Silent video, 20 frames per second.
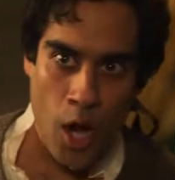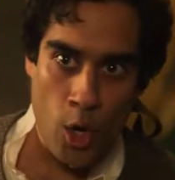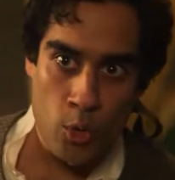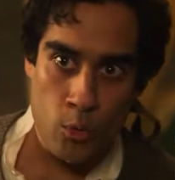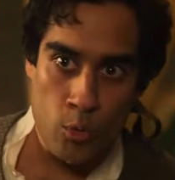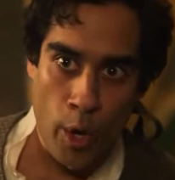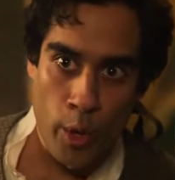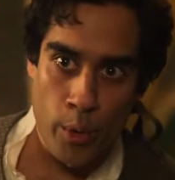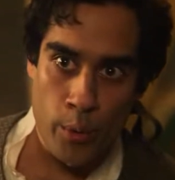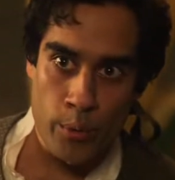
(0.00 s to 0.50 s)
A
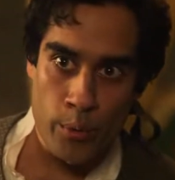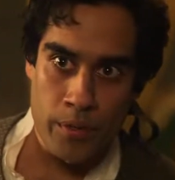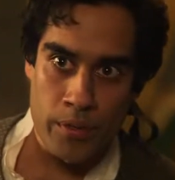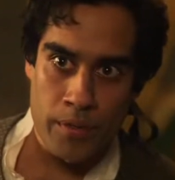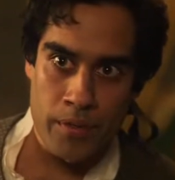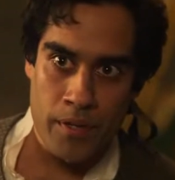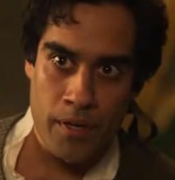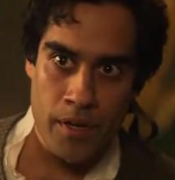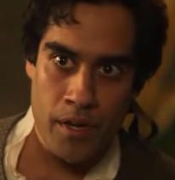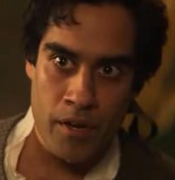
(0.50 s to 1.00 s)
road,
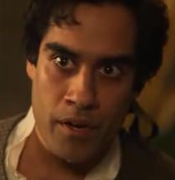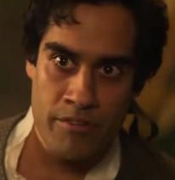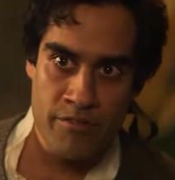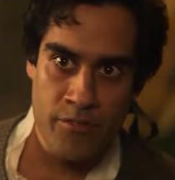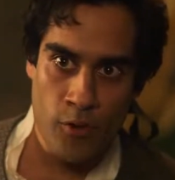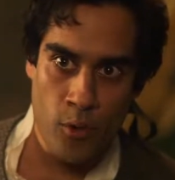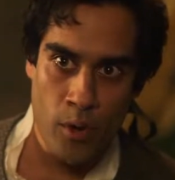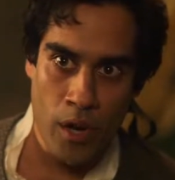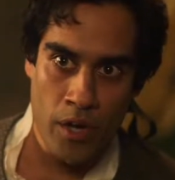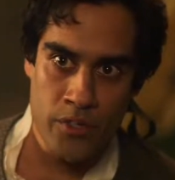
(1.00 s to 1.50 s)

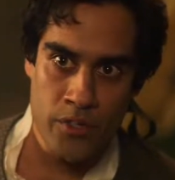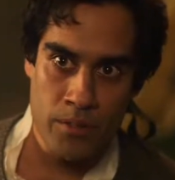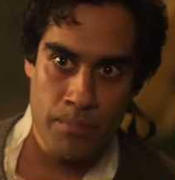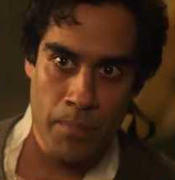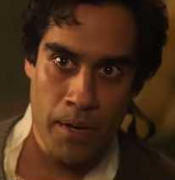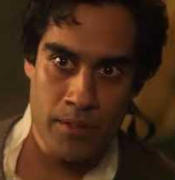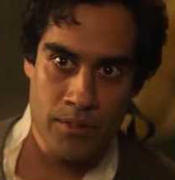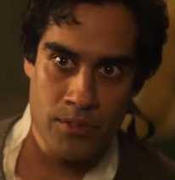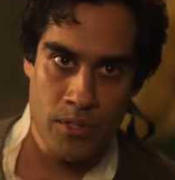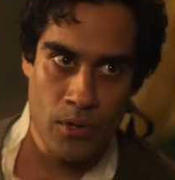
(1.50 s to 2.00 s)
400
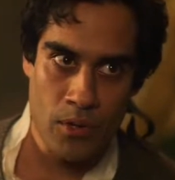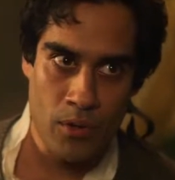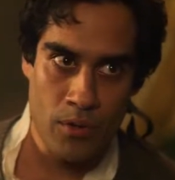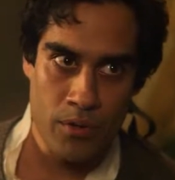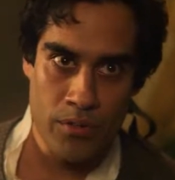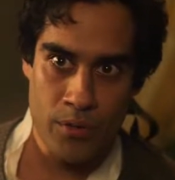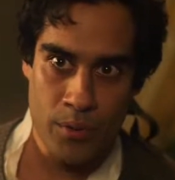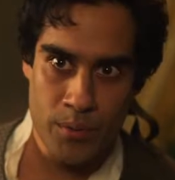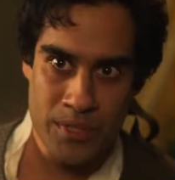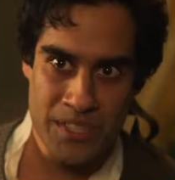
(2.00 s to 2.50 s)
miles
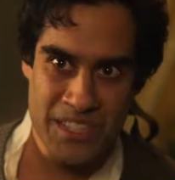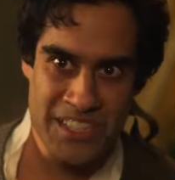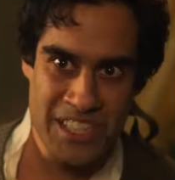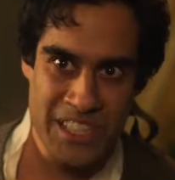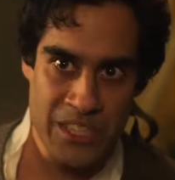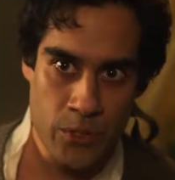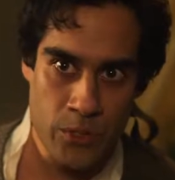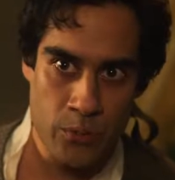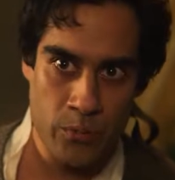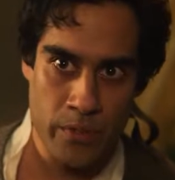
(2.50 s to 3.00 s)
long through a
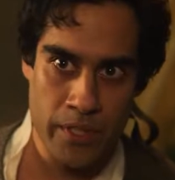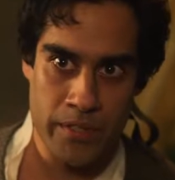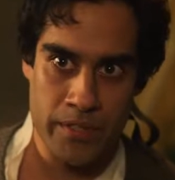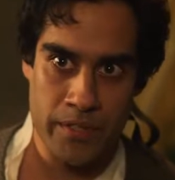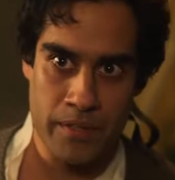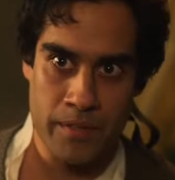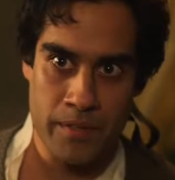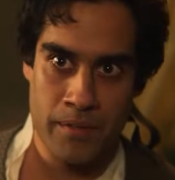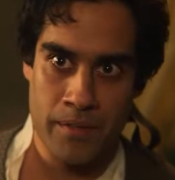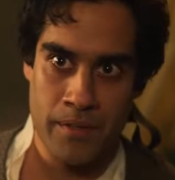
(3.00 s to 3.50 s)
single
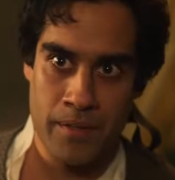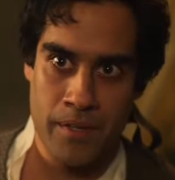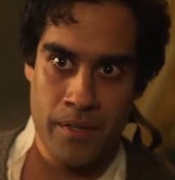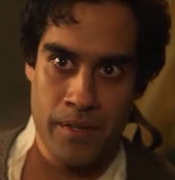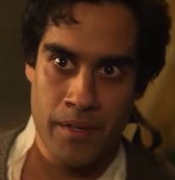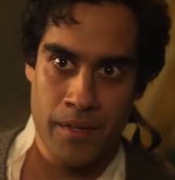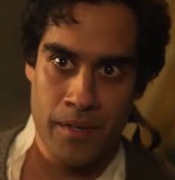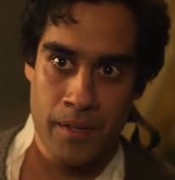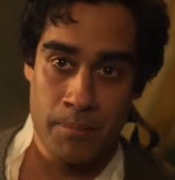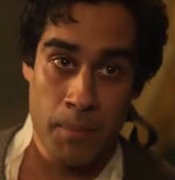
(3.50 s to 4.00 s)
region.
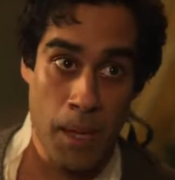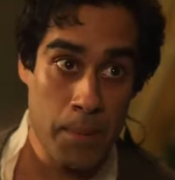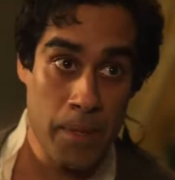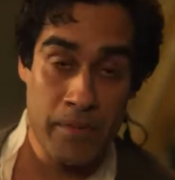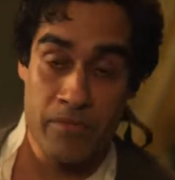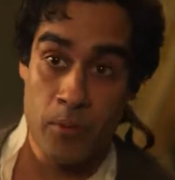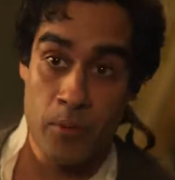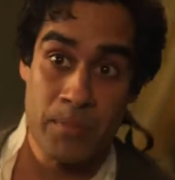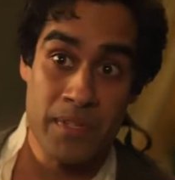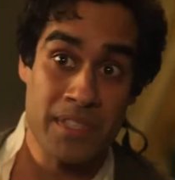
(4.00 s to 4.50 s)

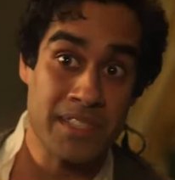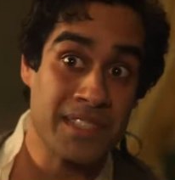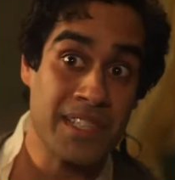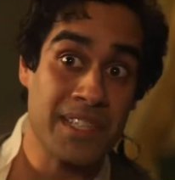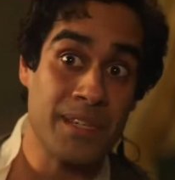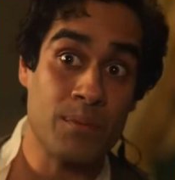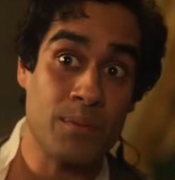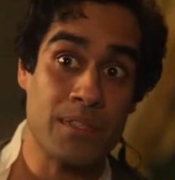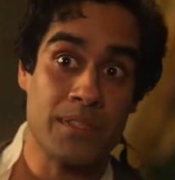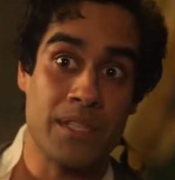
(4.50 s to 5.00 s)
Maybe from the
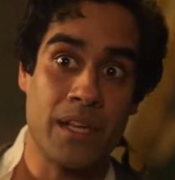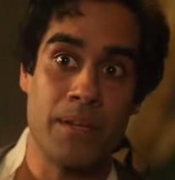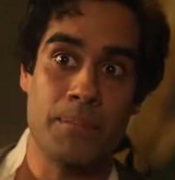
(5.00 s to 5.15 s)
sea would